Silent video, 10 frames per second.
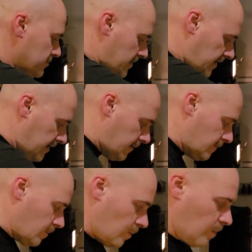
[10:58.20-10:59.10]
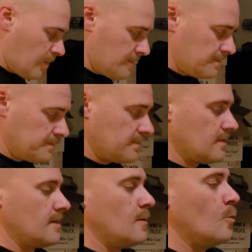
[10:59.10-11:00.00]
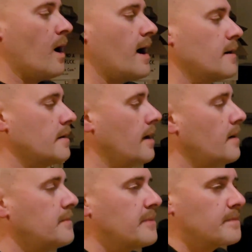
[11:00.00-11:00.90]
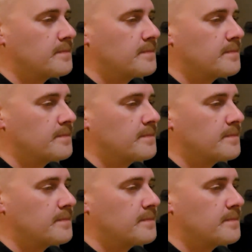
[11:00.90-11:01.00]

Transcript: one here wired up,